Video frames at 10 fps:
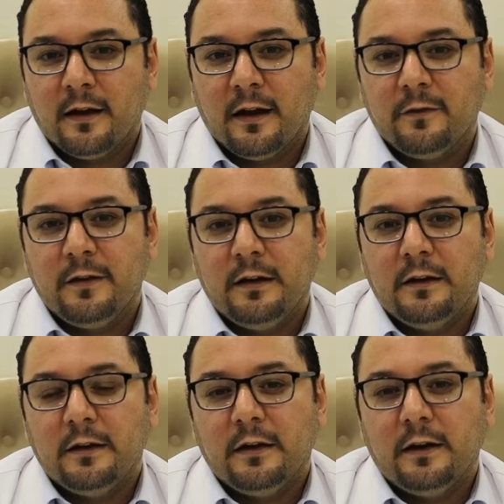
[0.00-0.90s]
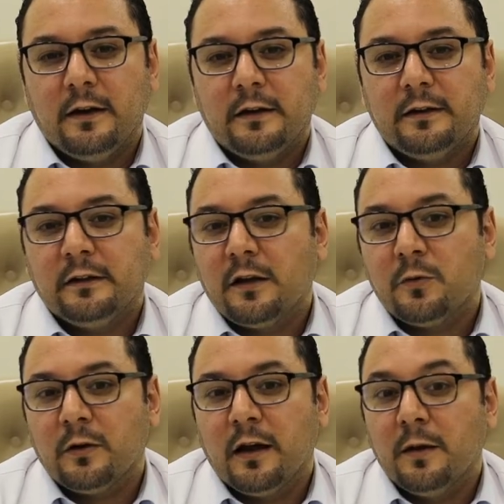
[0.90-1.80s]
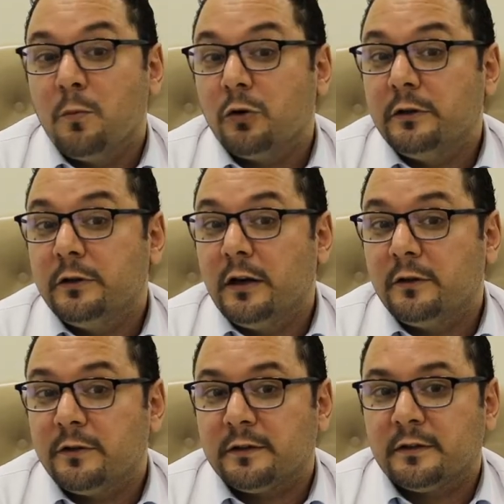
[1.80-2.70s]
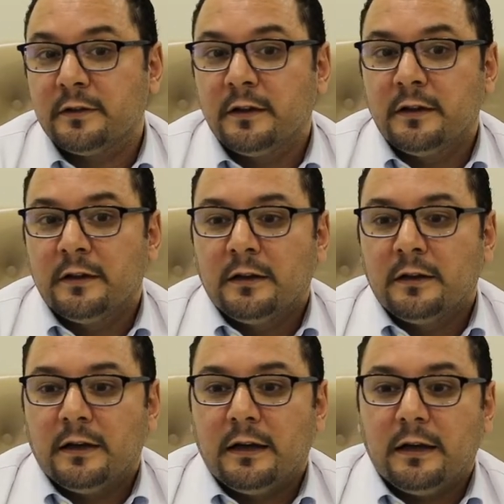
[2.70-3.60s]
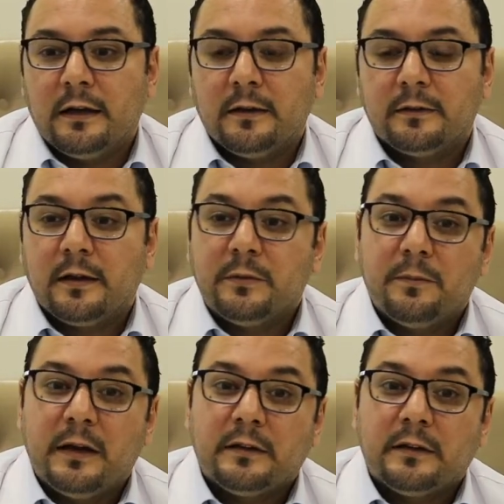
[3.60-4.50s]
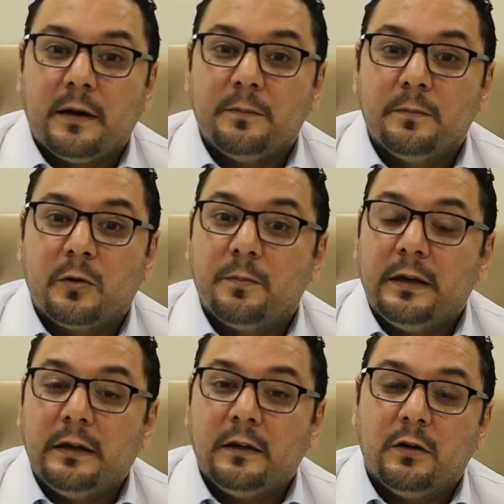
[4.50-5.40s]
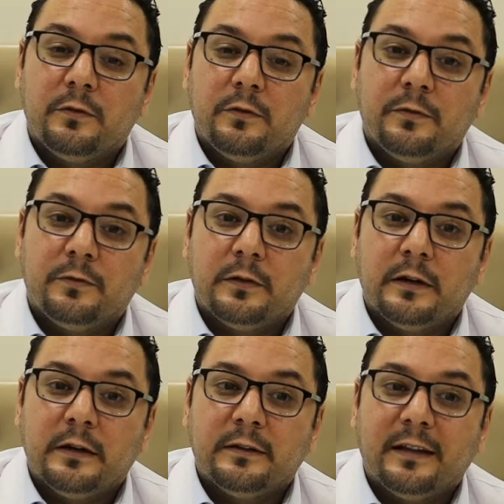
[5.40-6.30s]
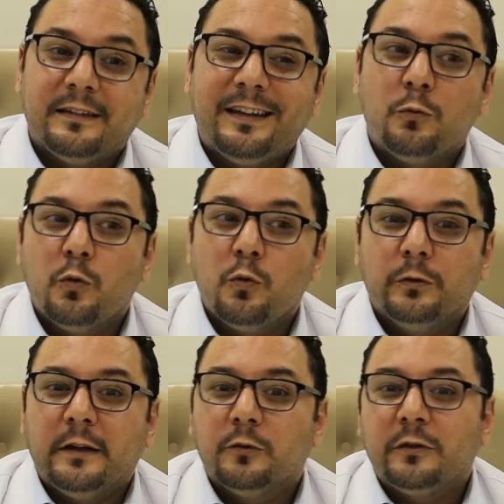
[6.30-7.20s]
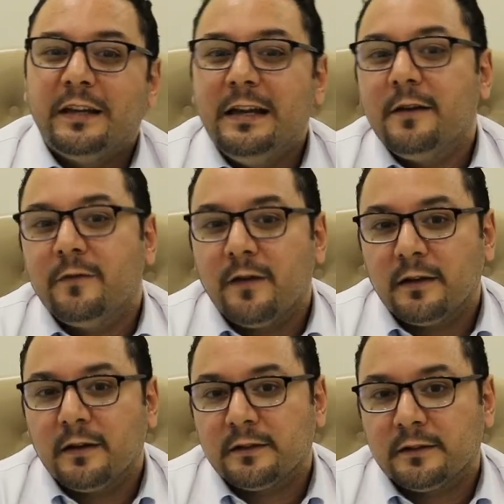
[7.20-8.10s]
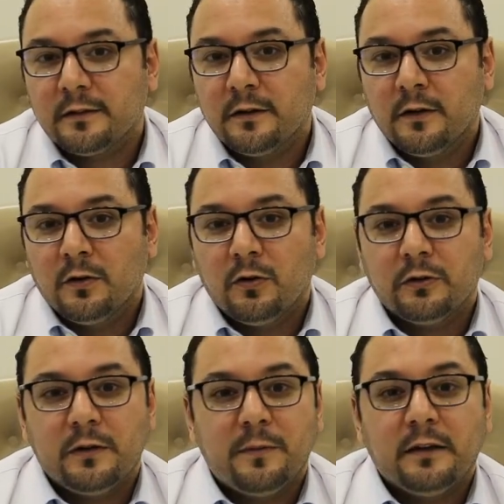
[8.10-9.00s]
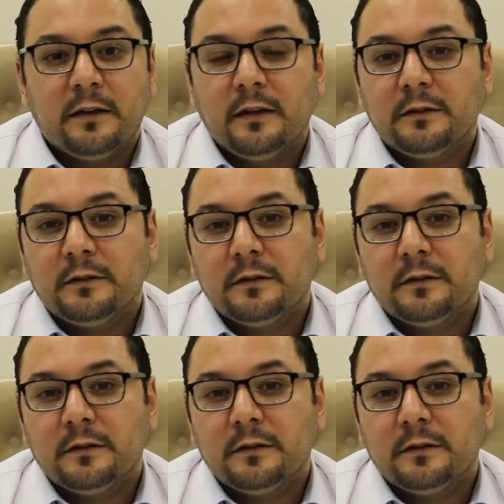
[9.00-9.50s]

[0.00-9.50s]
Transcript: feel irritable, I am more nervous. Some, they might come complaining of that their wound is not healing fast, or they might get